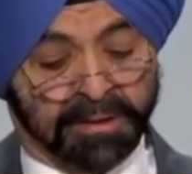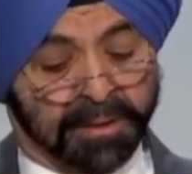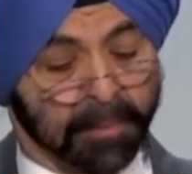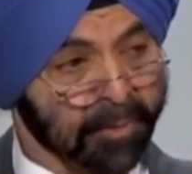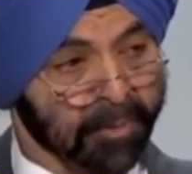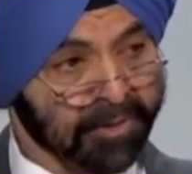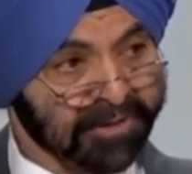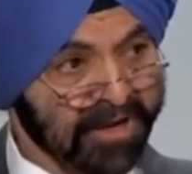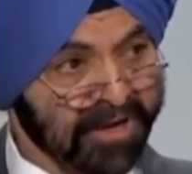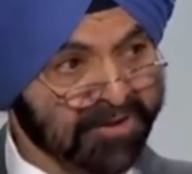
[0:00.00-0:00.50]

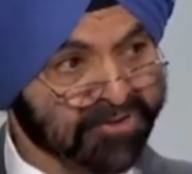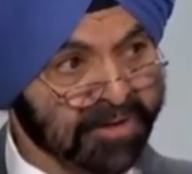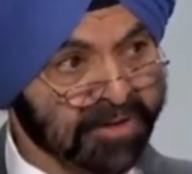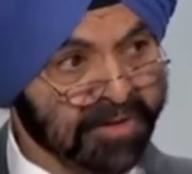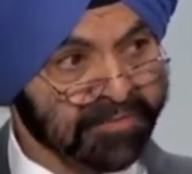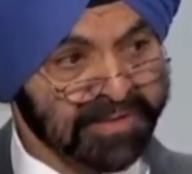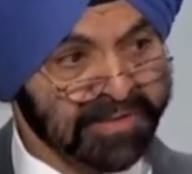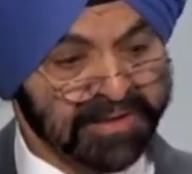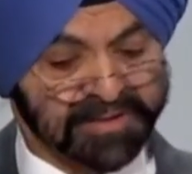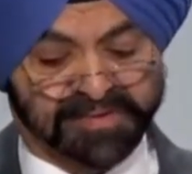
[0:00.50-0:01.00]
The
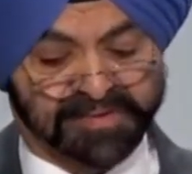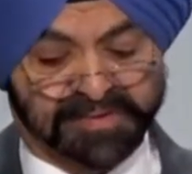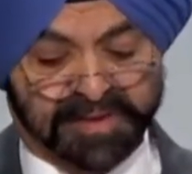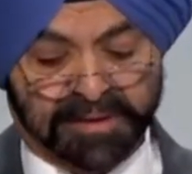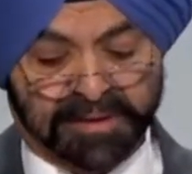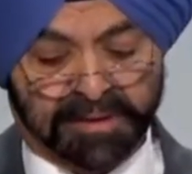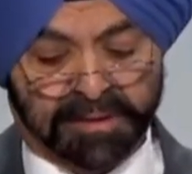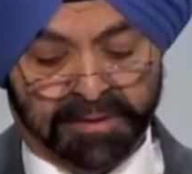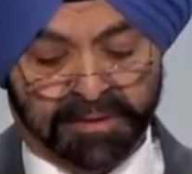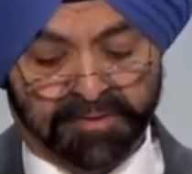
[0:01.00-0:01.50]
potential of these
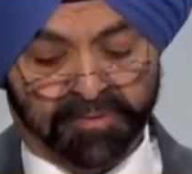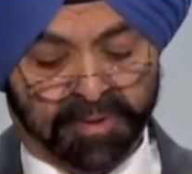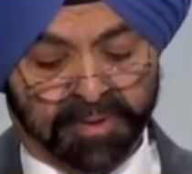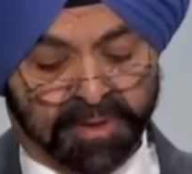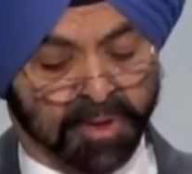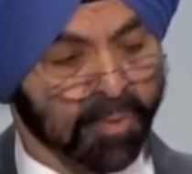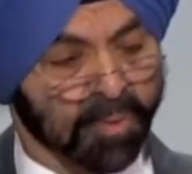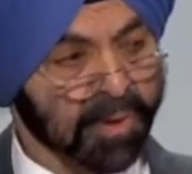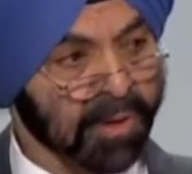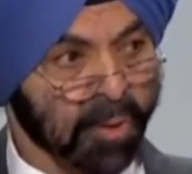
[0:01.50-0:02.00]
sectors
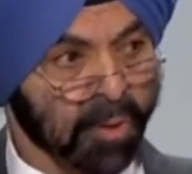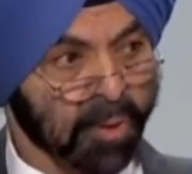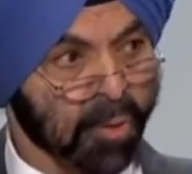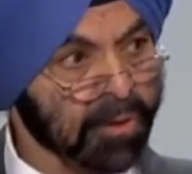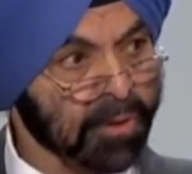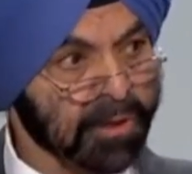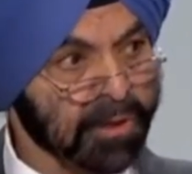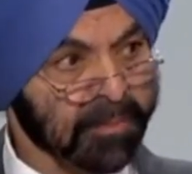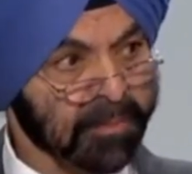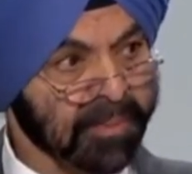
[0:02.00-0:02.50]
will
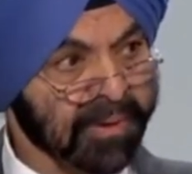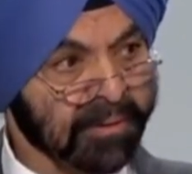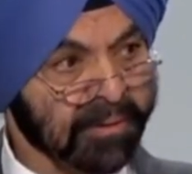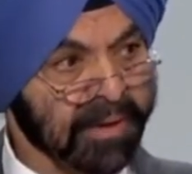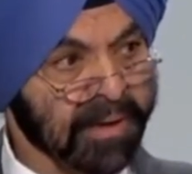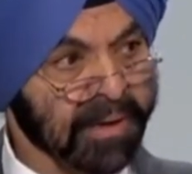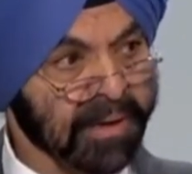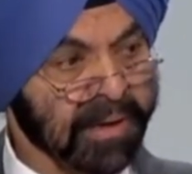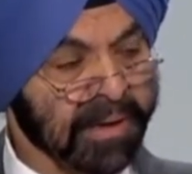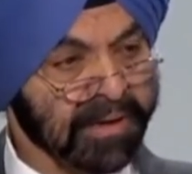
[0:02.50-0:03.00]
only be
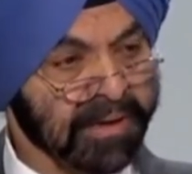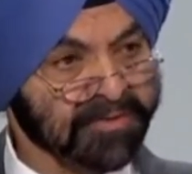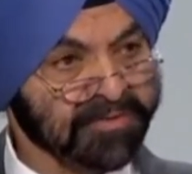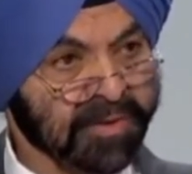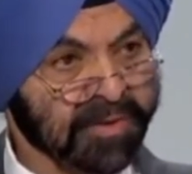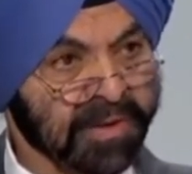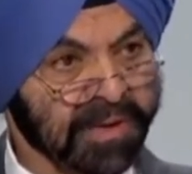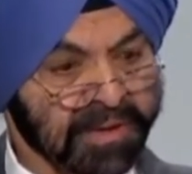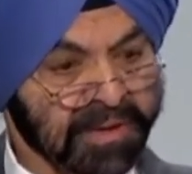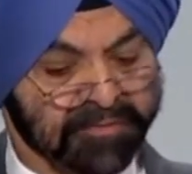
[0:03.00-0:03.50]
realized
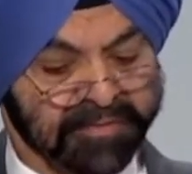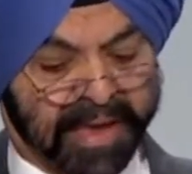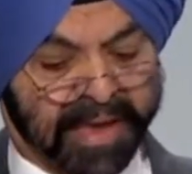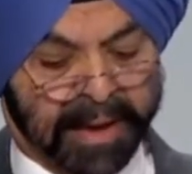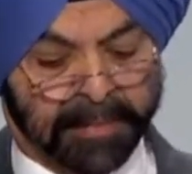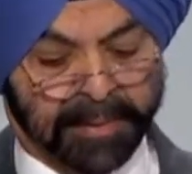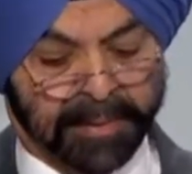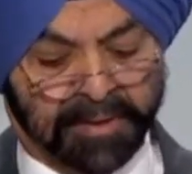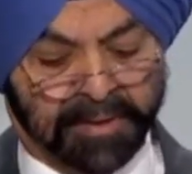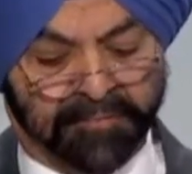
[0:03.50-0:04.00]
if
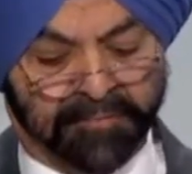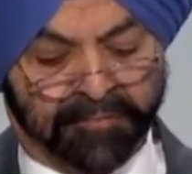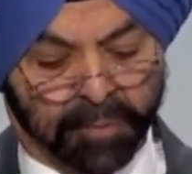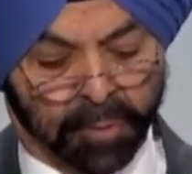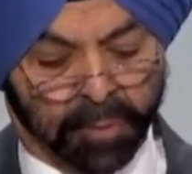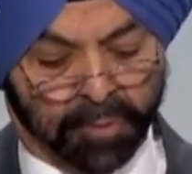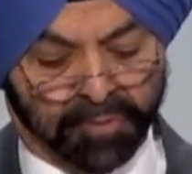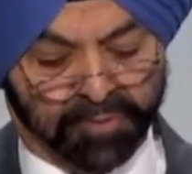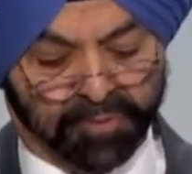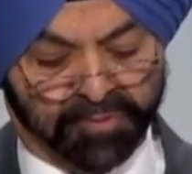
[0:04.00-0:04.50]
capital
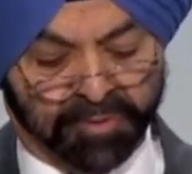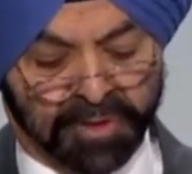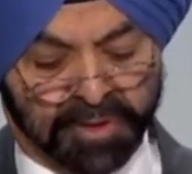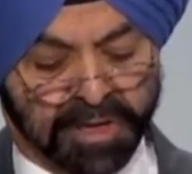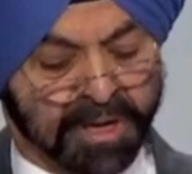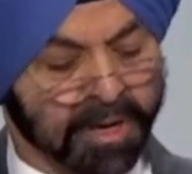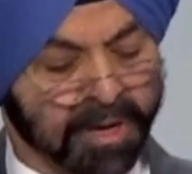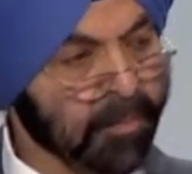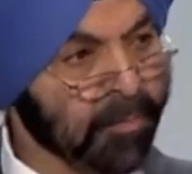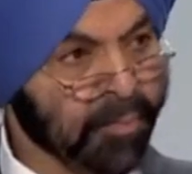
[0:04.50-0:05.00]
flows.
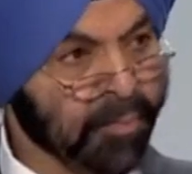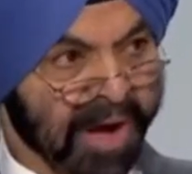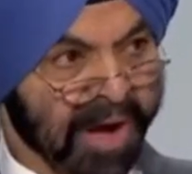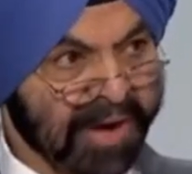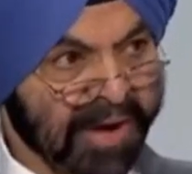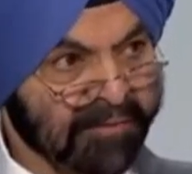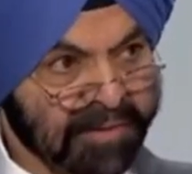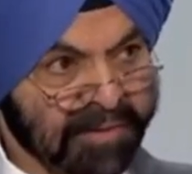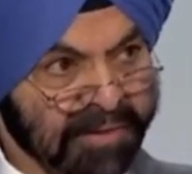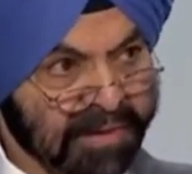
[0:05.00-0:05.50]

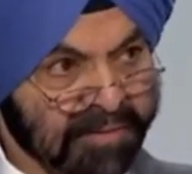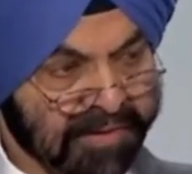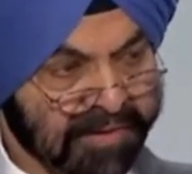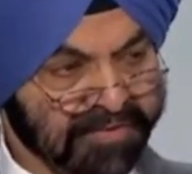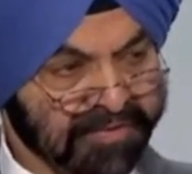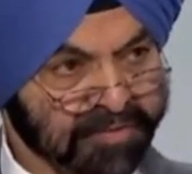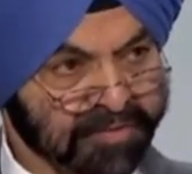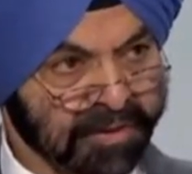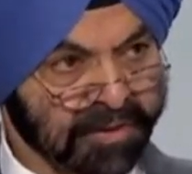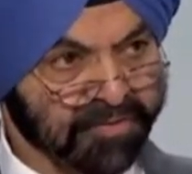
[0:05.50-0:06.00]
Private
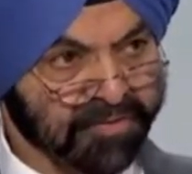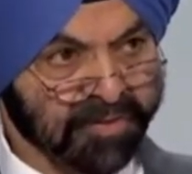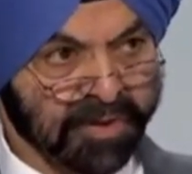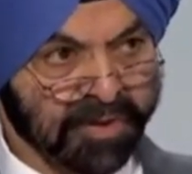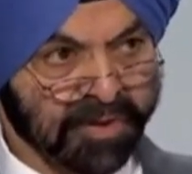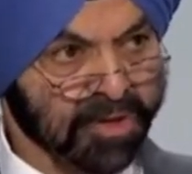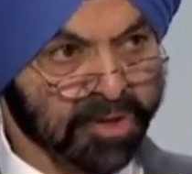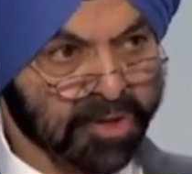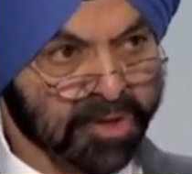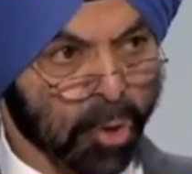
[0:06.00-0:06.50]
investors
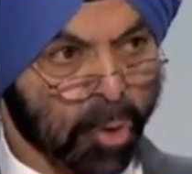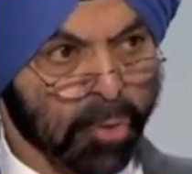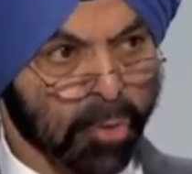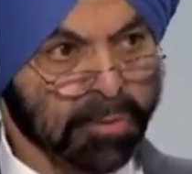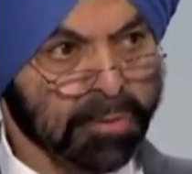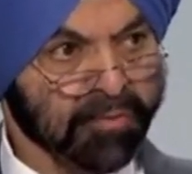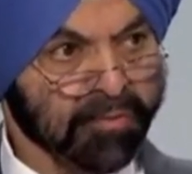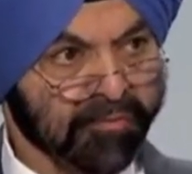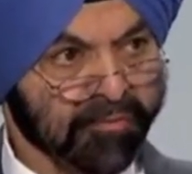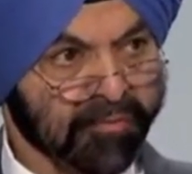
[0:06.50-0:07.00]

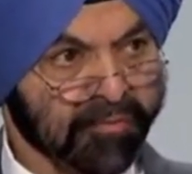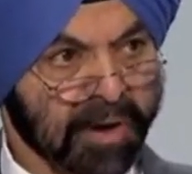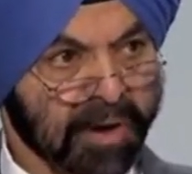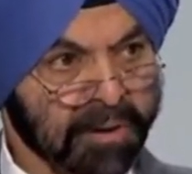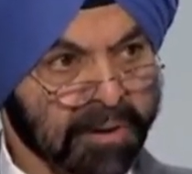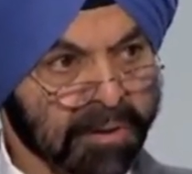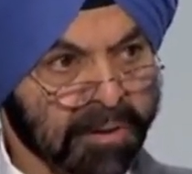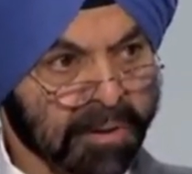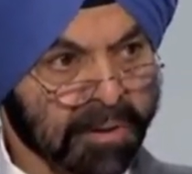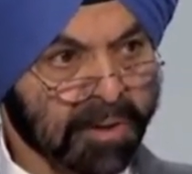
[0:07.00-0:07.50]
don't
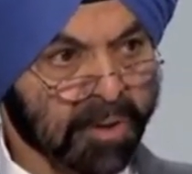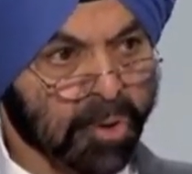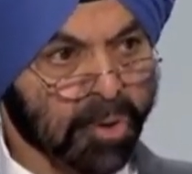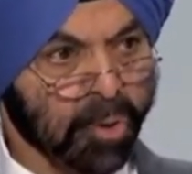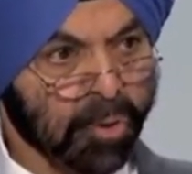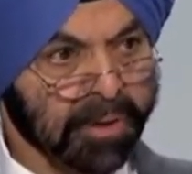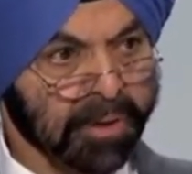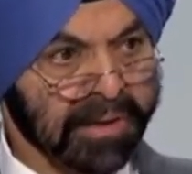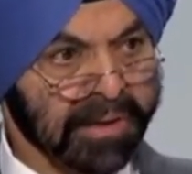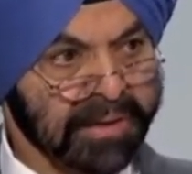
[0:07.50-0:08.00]
fund
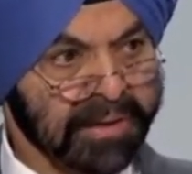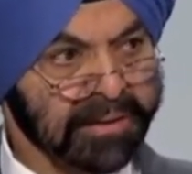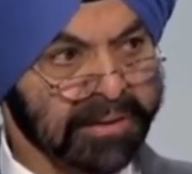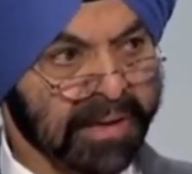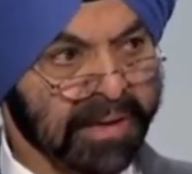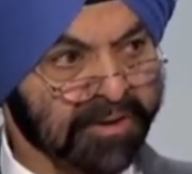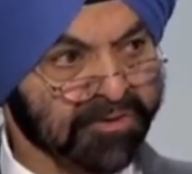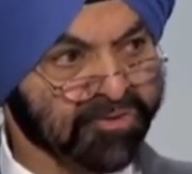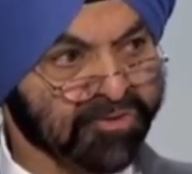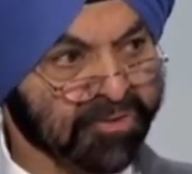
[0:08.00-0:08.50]
good
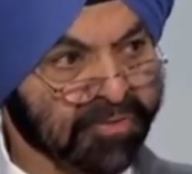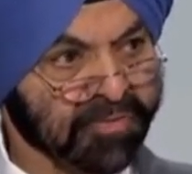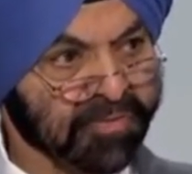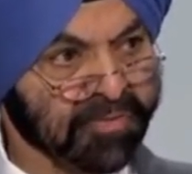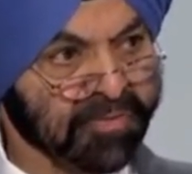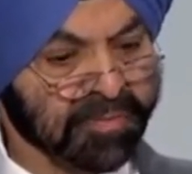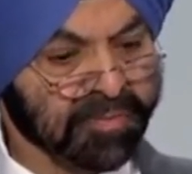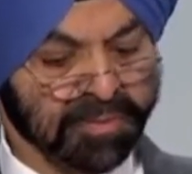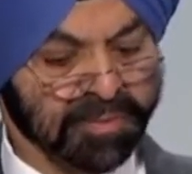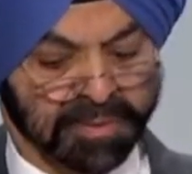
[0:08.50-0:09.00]

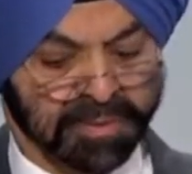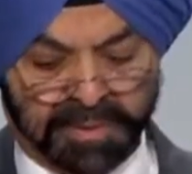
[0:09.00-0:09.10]
intentions.